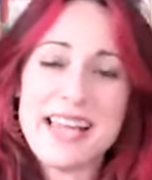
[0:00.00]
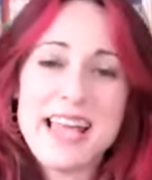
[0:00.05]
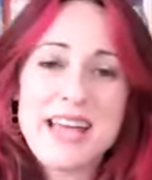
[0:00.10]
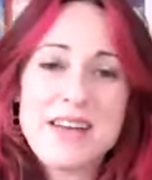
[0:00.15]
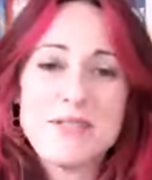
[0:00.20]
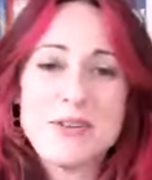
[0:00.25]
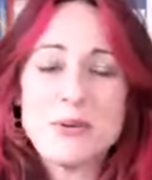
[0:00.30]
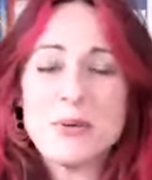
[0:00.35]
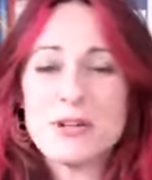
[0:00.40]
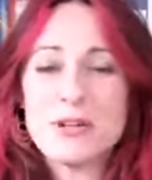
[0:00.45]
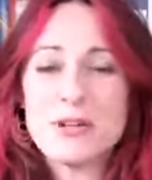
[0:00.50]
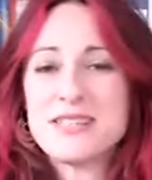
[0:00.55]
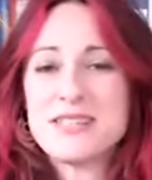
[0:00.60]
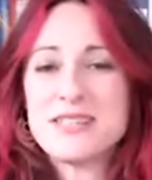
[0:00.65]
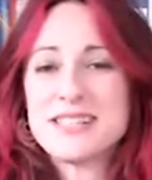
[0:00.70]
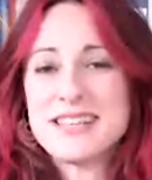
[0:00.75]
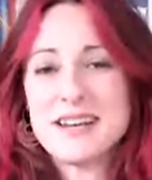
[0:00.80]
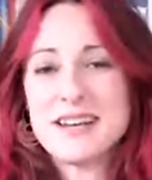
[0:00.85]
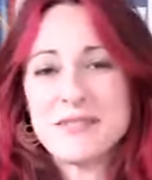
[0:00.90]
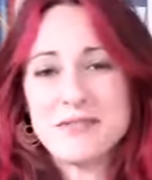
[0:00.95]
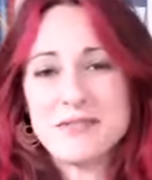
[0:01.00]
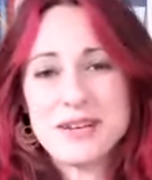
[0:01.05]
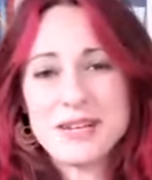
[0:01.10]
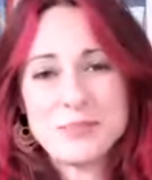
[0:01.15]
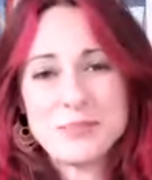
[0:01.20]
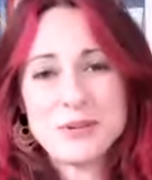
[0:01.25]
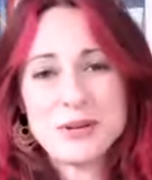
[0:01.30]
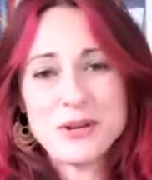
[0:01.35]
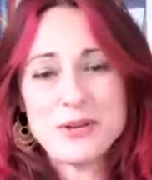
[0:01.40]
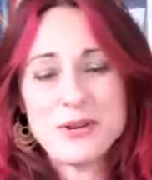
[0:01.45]
If you're watching this in our
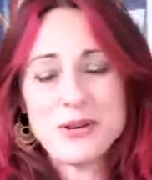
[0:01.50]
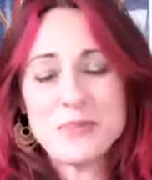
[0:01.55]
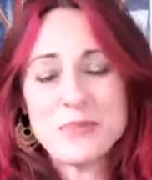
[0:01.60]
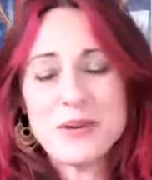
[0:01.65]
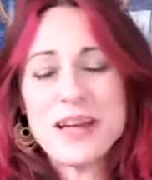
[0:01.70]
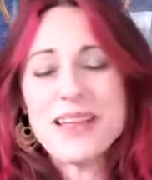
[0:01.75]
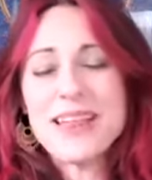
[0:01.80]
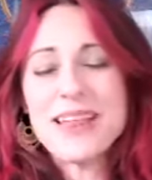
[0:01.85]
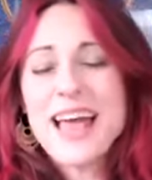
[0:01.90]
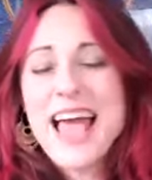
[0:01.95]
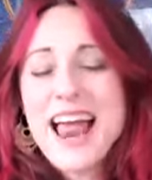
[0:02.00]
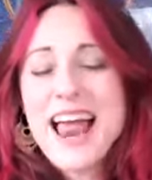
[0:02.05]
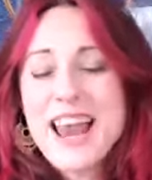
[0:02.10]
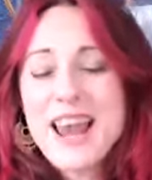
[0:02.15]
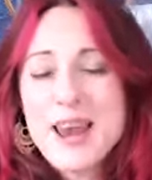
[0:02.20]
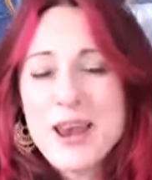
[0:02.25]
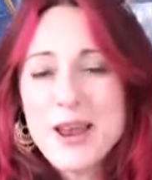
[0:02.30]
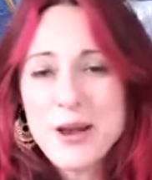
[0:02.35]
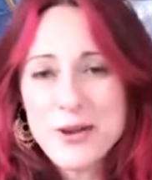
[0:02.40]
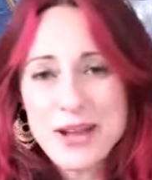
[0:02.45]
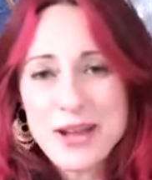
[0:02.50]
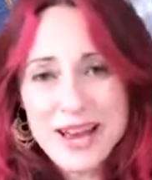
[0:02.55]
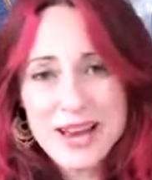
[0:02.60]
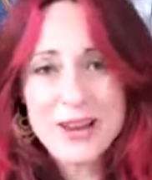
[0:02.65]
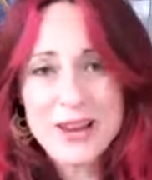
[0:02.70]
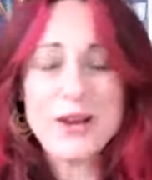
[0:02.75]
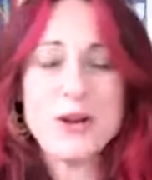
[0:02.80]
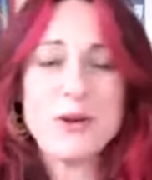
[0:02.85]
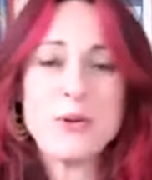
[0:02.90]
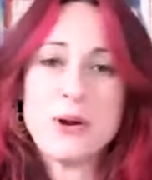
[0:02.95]
Facebook group, hello,
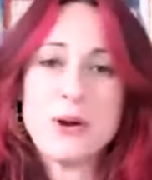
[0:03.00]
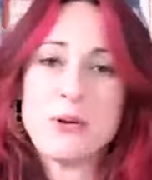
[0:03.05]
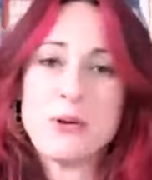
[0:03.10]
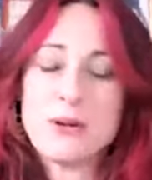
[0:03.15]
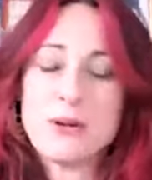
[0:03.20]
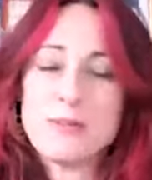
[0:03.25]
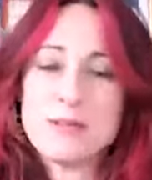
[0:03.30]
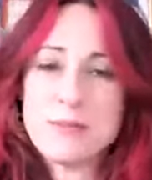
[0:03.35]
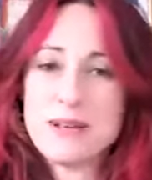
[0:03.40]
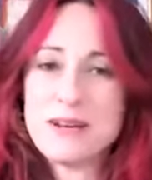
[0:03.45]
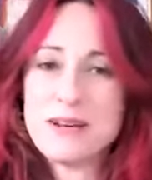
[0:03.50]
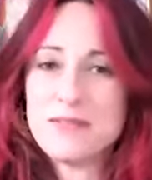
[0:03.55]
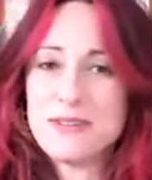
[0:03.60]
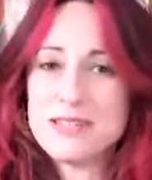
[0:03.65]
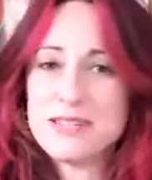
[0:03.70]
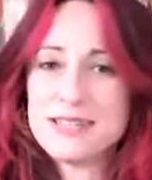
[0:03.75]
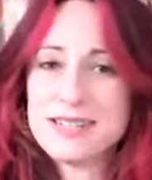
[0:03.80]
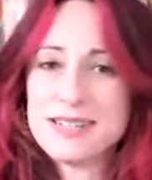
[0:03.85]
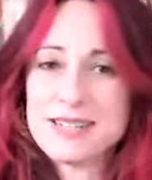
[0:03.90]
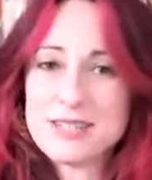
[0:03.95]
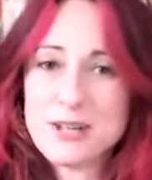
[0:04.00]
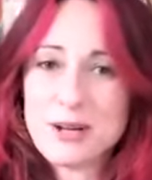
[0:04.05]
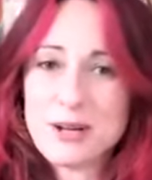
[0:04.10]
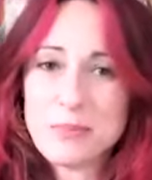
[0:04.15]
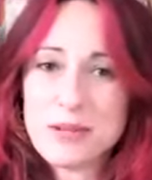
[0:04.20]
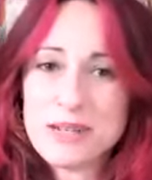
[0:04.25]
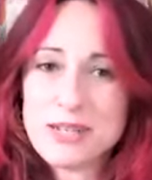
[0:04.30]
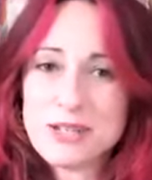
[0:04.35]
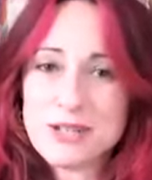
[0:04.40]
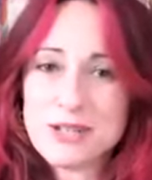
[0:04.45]
hello. Welcome to Manifesting Star
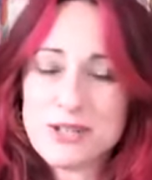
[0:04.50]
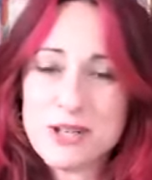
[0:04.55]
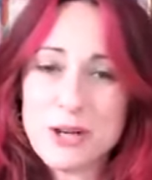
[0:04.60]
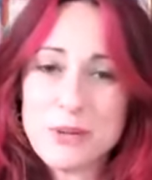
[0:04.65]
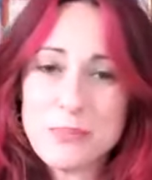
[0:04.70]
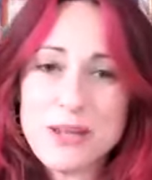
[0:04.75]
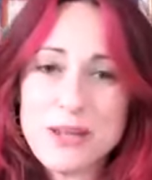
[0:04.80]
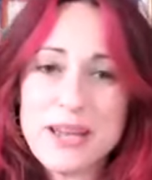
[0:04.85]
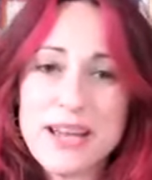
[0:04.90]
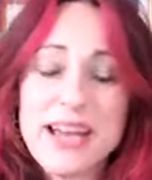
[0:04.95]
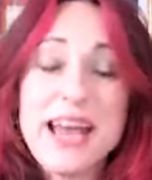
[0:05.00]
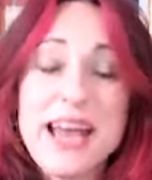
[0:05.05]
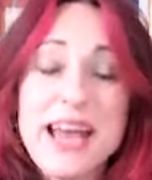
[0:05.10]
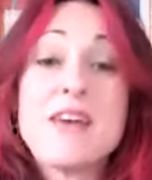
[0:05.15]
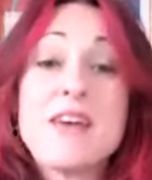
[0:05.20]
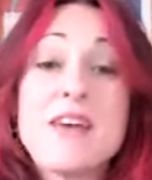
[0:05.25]
Peace Utopia.